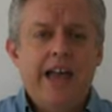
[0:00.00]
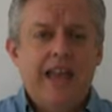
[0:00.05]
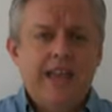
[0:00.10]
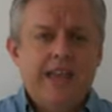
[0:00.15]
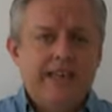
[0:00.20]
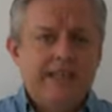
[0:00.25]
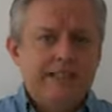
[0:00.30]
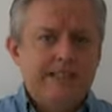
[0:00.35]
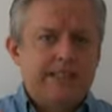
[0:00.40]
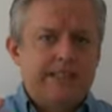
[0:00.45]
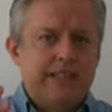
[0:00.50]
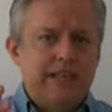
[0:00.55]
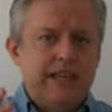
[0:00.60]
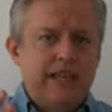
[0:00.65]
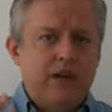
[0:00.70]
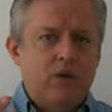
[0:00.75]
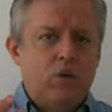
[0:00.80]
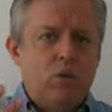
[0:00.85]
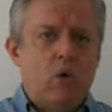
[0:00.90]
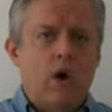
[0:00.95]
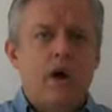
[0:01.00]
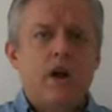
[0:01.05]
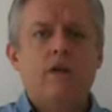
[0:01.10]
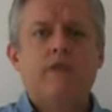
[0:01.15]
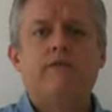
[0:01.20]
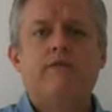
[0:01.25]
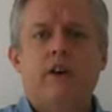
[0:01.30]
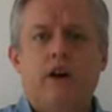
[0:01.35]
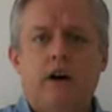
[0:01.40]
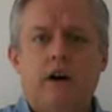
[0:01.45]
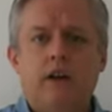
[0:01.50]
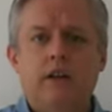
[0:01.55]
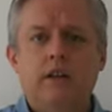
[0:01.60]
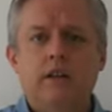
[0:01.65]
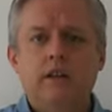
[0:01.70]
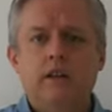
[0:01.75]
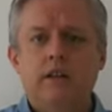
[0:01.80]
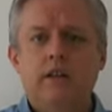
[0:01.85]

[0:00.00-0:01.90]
is that Waterfall